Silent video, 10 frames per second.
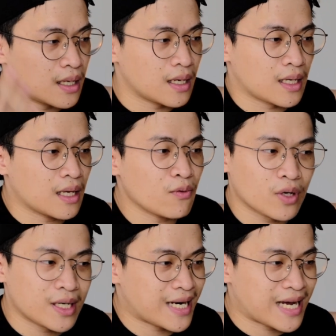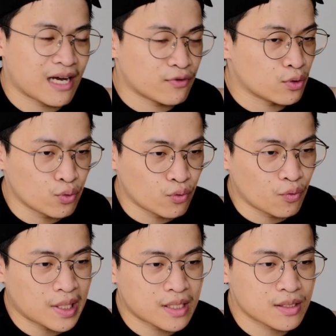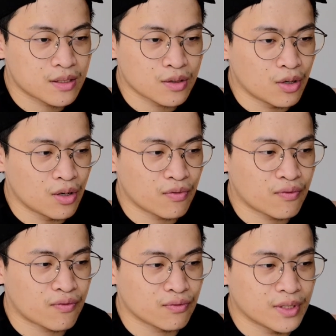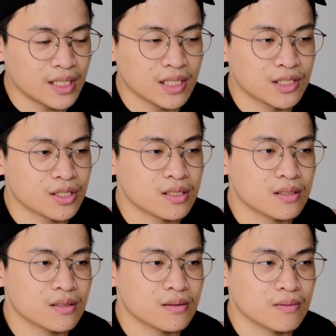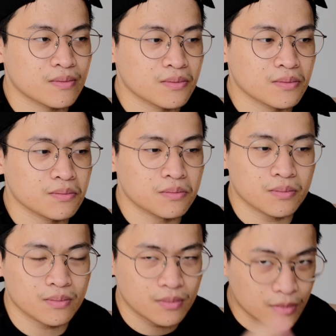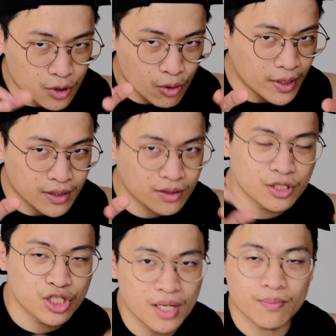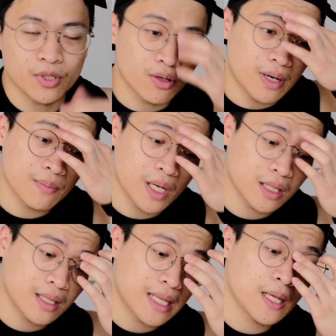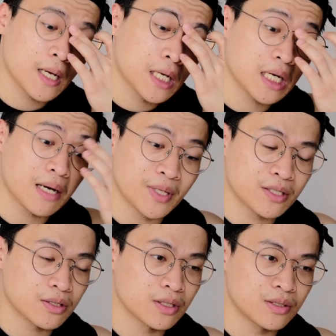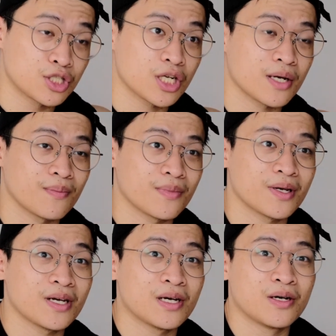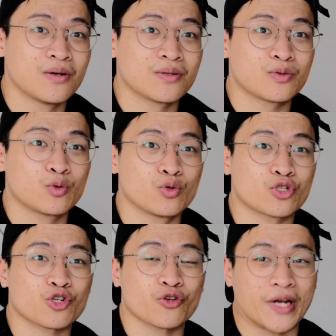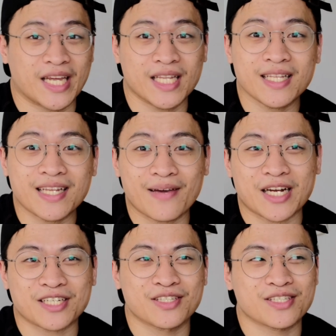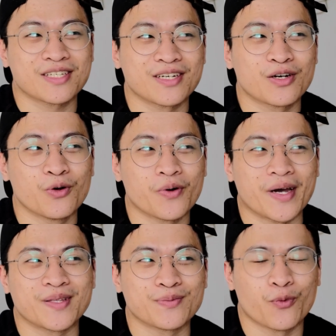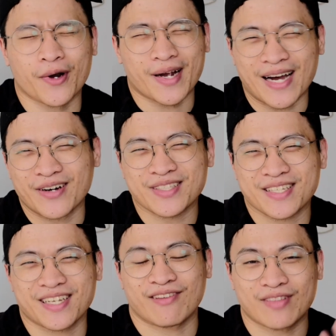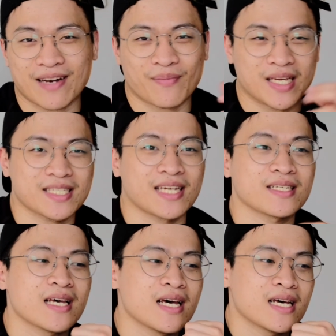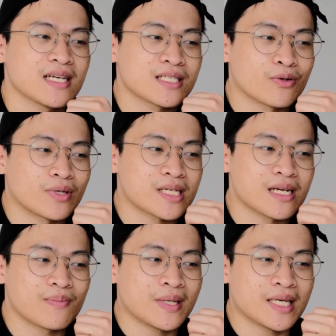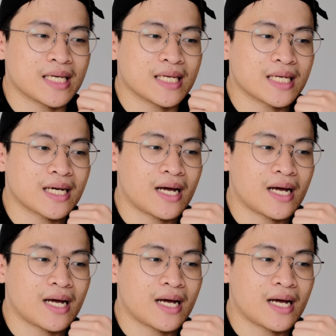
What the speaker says: again, 1.5 to 2 weeks of really just going to the gym. I'm not going to come into the gym to train. I'm actually just going to go and work out, if that makes sense. So it's going to be